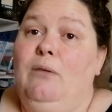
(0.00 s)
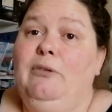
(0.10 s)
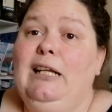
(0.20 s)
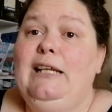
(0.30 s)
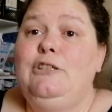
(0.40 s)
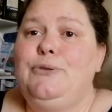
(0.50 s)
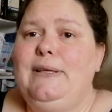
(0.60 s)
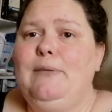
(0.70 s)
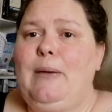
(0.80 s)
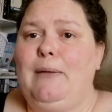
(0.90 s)
I'm really
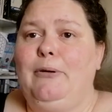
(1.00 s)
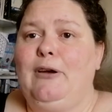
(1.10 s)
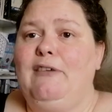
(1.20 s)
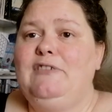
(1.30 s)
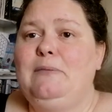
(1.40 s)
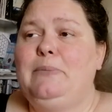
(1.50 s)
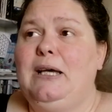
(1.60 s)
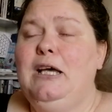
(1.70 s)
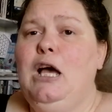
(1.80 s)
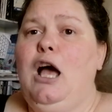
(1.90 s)
enjoying the paper crafting,
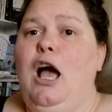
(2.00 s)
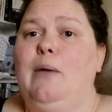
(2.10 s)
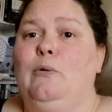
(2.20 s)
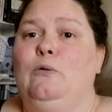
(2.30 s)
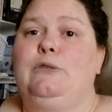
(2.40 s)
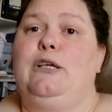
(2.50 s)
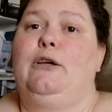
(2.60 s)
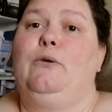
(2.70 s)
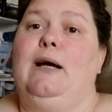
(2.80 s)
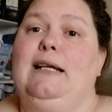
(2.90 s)
but I'm
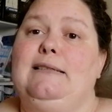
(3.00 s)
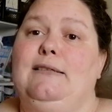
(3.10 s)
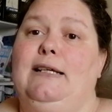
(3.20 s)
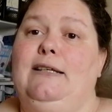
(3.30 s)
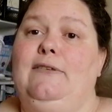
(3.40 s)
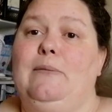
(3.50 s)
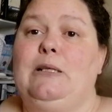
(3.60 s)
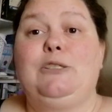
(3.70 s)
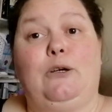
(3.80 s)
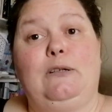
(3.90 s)
also quite excited that
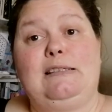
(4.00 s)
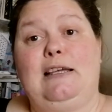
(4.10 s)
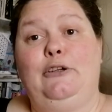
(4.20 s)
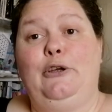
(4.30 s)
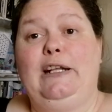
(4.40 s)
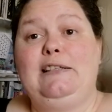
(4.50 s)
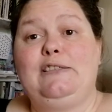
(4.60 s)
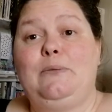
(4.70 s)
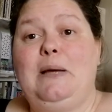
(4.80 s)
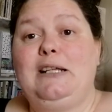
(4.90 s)
my shoulders aren't hurting
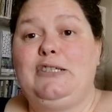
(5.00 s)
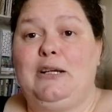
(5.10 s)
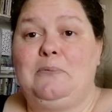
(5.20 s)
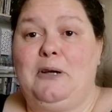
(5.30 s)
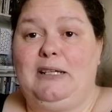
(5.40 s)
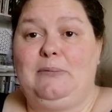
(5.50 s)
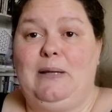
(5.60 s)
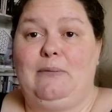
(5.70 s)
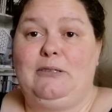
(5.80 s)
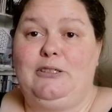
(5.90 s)
so much, and I'm going to
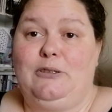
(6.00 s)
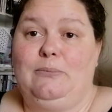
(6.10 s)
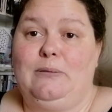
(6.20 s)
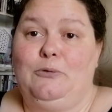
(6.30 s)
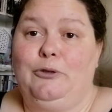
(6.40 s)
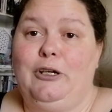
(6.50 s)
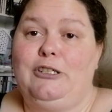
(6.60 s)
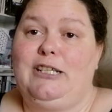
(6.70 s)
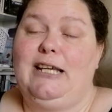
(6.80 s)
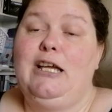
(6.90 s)
be able to do a bit more
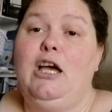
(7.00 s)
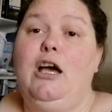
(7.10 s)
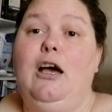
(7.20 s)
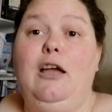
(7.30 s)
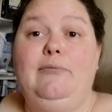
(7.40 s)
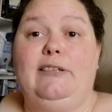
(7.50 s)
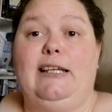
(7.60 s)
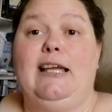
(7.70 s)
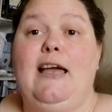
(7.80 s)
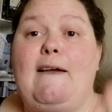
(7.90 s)
crochet,
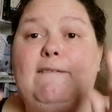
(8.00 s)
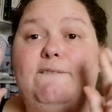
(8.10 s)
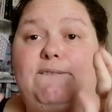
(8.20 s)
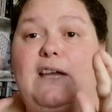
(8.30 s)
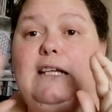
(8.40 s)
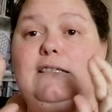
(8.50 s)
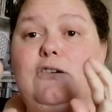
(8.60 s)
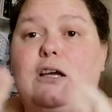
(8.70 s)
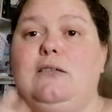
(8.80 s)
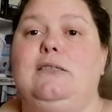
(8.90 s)
hopefully, fingers
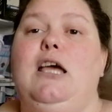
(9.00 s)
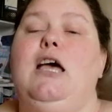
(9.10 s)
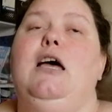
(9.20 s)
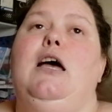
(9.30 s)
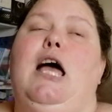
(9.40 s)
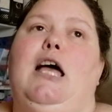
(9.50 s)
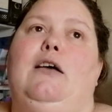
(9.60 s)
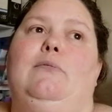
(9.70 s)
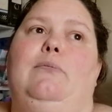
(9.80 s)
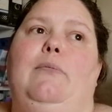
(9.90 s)
crossed,
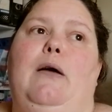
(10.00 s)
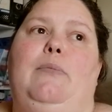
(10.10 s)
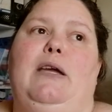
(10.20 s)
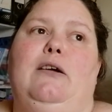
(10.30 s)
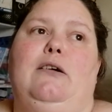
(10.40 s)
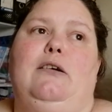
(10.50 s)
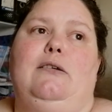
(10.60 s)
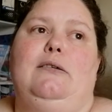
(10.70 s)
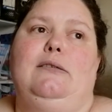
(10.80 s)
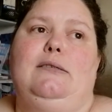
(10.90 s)

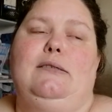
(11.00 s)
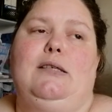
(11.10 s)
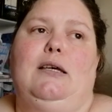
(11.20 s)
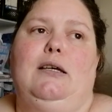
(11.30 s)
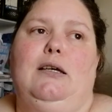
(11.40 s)
because